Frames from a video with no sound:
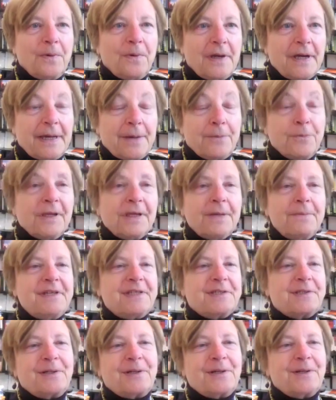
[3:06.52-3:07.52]
Okay, well, let me
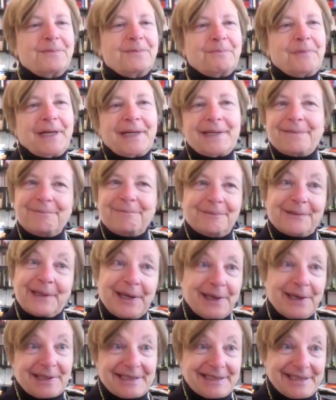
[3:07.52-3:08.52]
start by
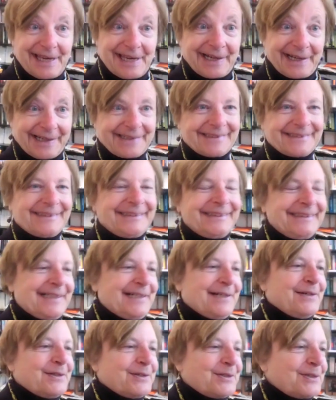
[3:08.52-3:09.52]
laying the setting.
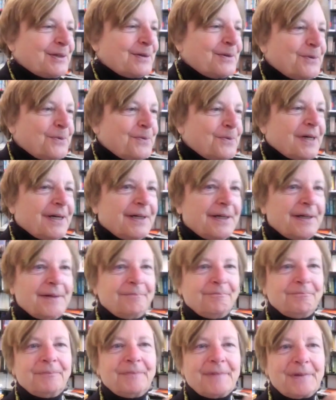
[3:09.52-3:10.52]
So,
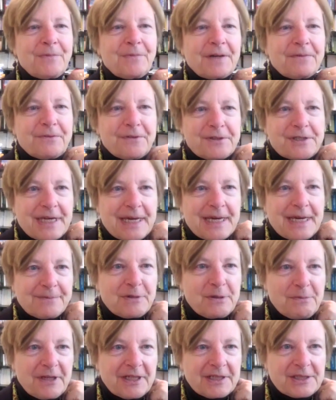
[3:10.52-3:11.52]
when I first came
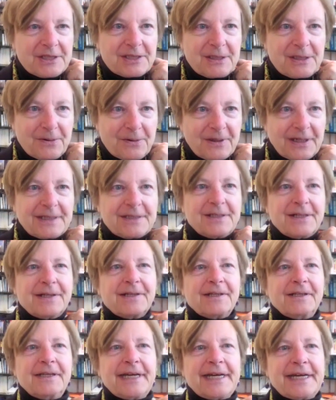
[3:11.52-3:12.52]
to Minnesota, I taught a
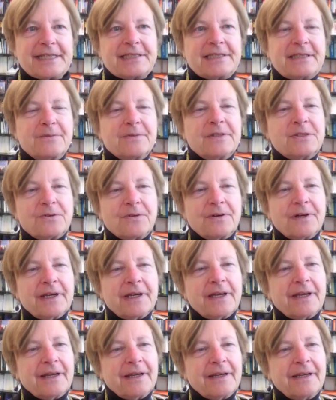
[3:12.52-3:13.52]
class that was trying to
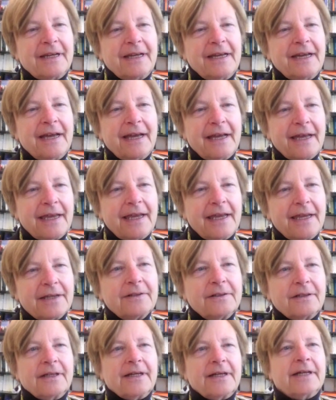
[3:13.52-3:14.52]
get a
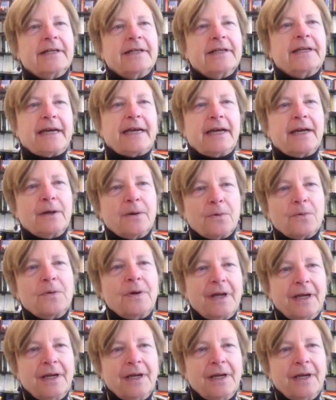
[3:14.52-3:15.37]
handle on how,